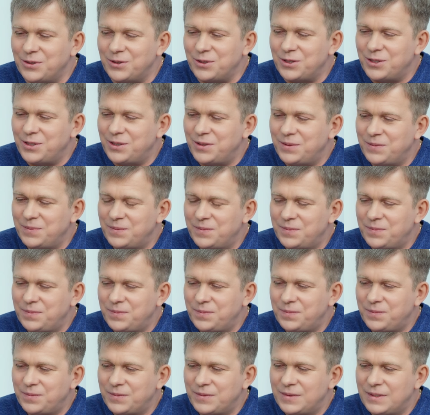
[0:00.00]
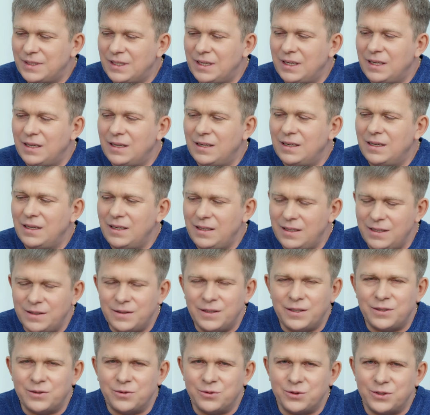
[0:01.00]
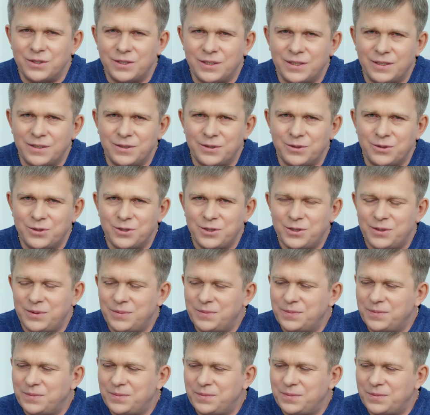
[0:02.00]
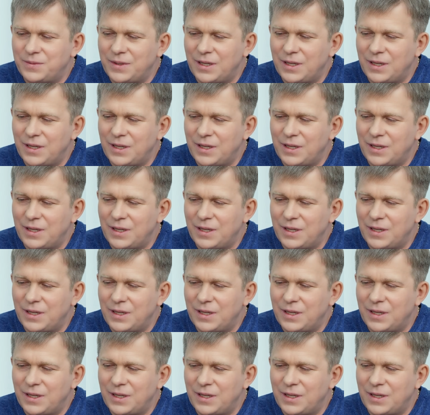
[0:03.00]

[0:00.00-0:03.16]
good and do what is good,